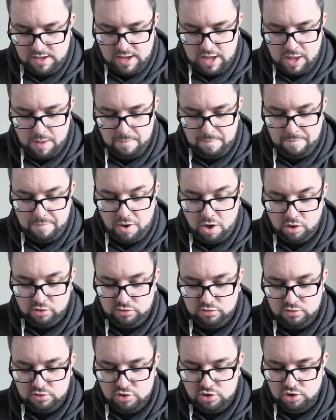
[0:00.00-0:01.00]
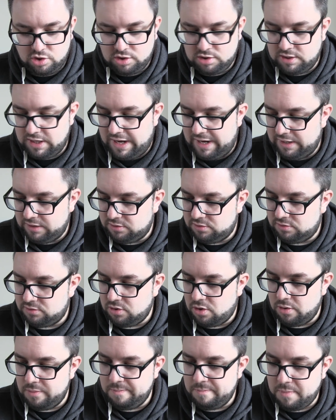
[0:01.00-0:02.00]
and post-sugar tax
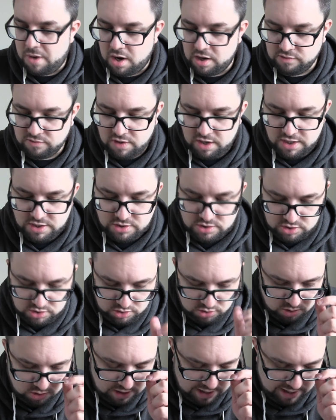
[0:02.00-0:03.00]
on my right, your